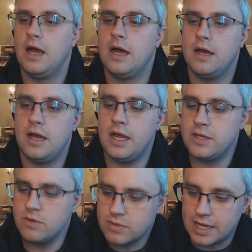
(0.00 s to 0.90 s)
I
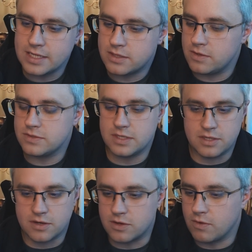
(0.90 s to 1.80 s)
do like those,
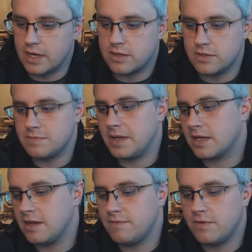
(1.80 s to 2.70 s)
and they're a great closed
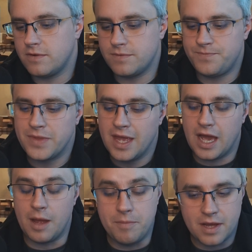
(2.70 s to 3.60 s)
back headphone.
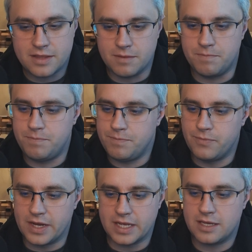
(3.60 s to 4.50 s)
I'm not the
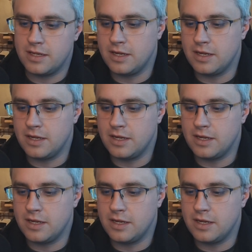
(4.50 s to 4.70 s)
my